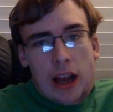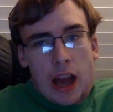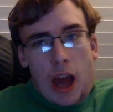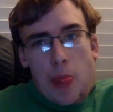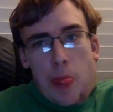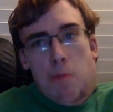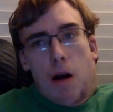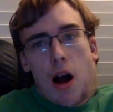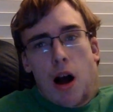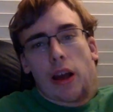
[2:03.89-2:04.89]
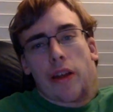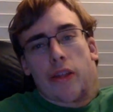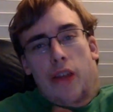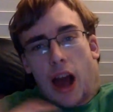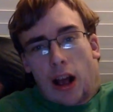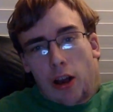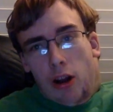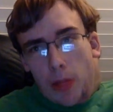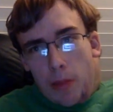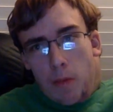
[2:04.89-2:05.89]
If the manga is that good
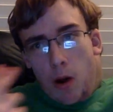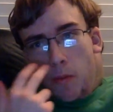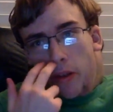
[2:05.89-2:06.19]
at the moment,